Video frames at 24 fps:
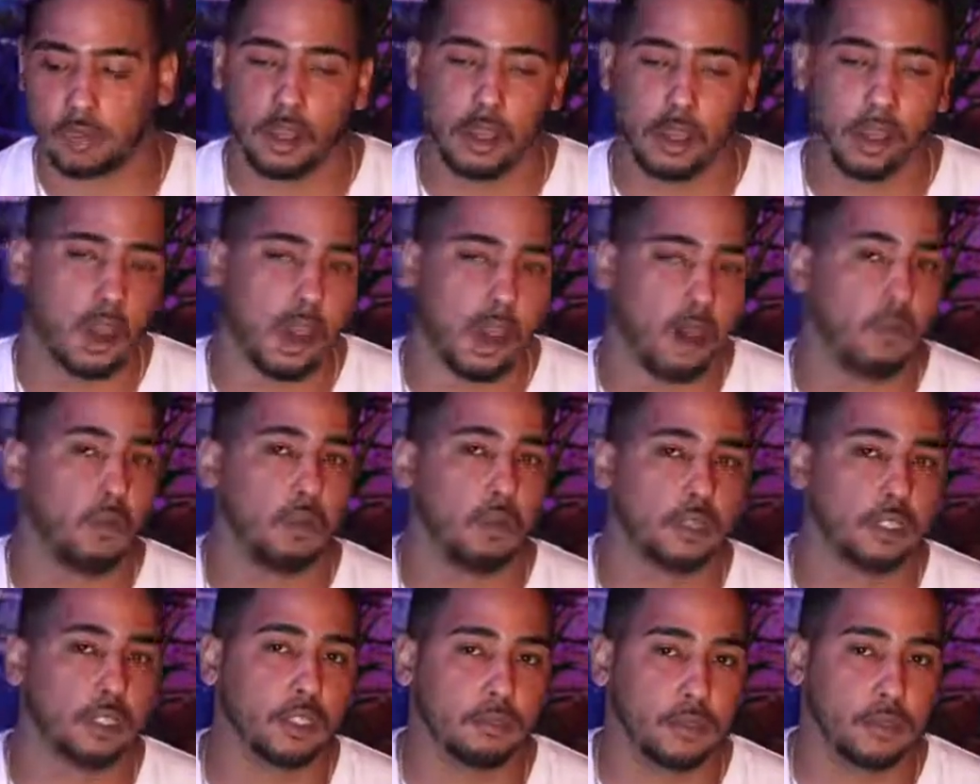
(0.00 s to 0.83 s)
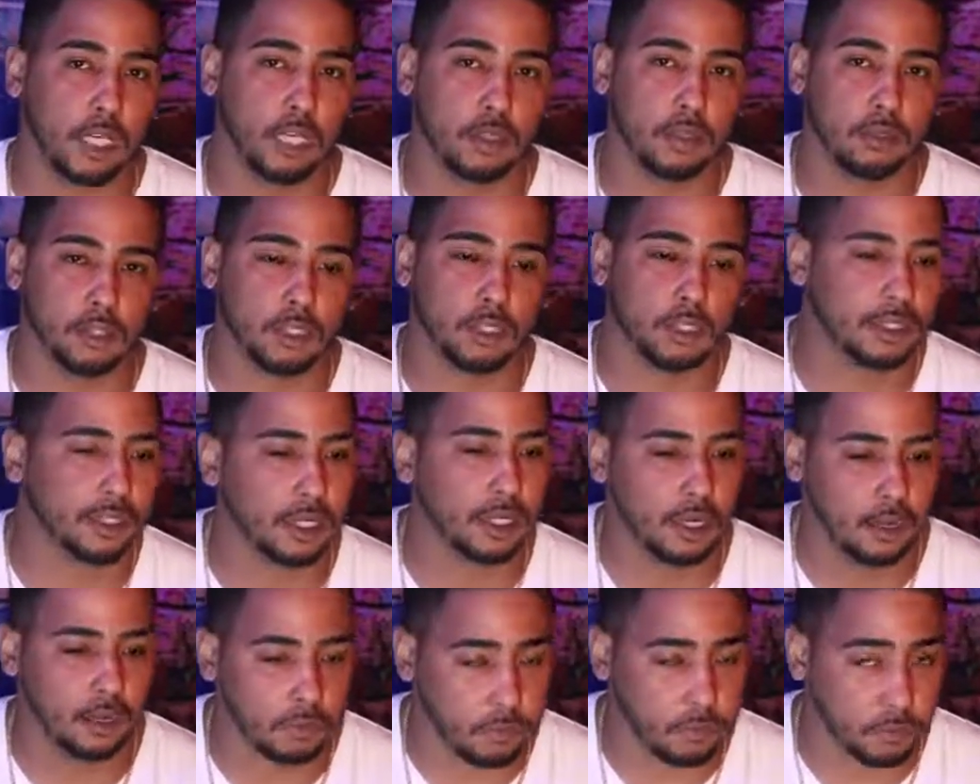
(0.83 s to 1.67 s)
I want to be able to take
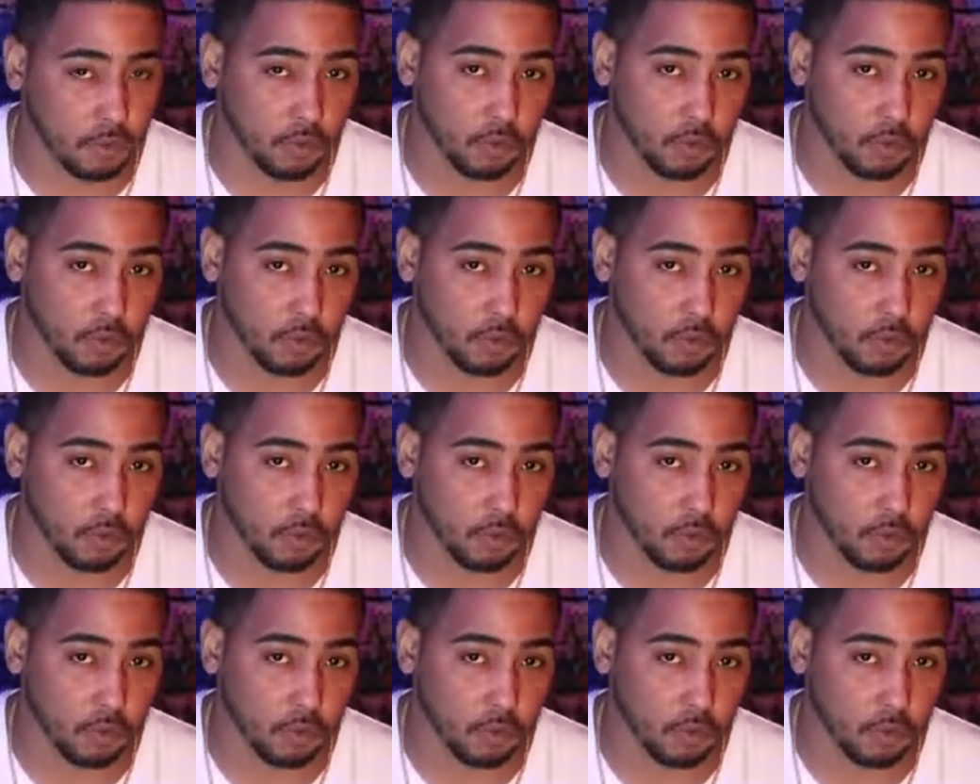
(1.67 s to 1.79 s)
phone